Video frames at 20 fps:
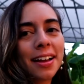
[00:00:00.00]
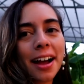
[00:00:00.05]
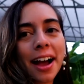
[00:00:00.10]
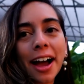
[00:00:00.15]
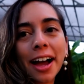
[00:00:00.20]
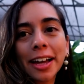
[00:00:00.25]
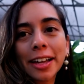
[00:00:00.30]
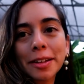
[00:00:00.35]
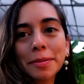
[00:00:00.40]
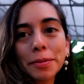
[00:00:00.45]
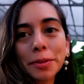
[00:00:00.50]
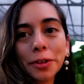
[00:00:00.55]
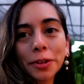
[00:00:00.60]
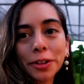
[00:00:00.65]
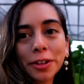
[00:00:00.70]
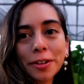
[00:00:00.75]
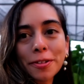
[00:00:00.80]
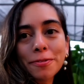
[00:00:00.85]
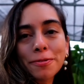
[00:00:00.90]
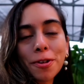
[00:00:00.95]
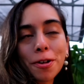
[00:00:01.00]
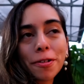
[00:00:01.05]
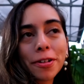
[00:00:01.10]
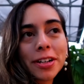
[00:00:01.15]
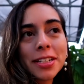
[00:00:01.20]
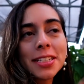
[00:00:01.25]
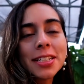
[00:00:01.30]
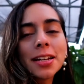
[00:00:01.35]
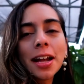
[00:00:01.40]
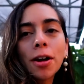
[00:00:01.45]
I am looking
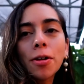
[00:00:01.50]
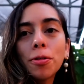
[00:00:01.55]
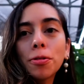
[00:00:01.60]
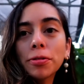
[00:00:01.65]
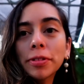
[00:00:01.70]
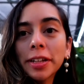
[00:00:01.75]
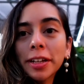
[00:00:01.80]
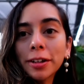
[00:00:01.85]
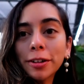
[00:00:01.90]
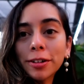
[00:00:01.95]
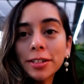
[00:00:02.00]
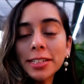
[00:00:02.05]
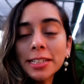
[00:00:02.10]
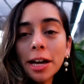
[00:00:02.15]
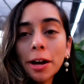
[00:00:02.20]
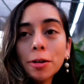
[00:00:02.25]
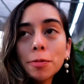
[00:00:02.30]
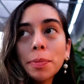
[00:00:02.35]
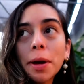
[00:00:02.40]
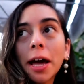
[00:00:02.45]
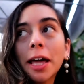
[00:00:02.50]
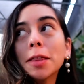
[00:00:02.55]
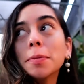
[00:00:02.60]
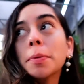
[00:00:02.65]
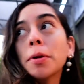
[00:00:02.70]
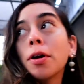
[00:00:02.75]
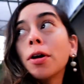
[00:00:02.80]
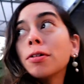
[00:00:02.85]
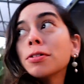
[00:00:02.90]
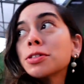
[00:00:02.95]
forward to not only her sound bath,
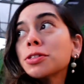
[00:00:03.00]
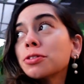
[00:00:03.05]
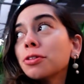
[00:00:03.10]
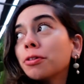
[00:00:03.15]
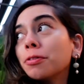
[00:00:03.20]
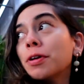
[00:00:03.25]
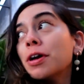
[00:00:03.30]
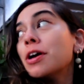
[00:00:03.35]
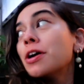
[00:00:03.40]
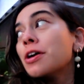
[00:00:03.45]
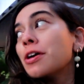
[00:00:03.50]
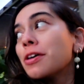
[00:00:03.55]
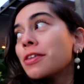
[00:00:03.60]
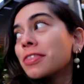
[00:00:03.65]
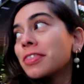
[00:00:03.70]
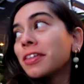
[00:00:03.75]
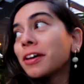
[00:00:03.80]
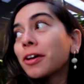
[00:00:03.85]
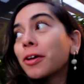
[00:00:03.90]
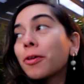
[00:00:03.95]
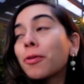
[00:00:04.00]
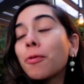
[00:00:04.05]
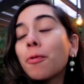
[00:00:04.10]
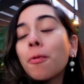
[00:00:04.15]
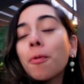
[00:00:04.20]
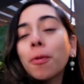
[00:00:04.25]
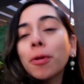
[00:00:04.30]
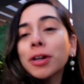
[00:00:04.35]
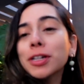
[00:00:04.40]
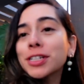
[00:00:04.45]
but also the
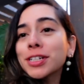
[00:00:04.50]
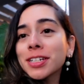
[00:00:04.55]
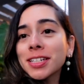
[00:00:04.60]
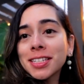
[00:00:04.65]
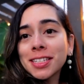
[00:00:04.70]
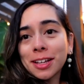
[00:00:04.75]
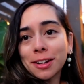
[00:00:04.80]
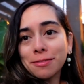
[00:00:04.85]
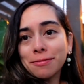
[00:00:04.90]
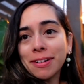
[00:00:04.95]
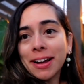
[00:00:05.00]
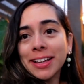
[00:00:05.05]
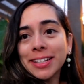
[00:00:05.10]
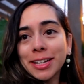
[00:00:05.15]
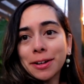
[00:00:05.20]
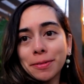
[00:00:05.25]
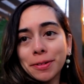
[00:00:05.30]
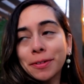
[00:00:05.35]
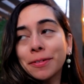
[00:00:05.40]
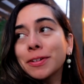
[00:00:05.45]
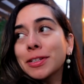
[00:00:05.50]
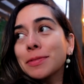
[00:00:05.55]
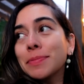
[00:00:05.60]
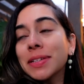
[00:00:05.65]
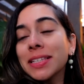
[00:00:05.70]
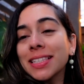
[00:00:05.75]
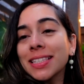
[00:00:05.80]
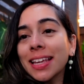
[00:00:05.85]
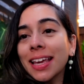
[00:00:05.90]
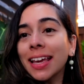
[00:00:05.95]
gorgeous sunrise that we're going to
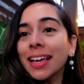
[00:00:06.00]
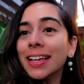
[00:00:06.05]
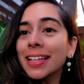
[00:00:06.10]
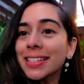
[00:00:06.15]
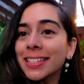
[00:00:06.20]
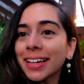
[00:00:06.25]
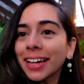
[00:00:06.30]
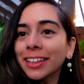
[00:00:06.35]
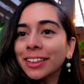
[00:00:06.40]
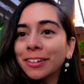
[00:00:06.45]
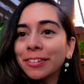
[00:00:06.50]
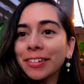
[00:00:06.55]
be seeing inside the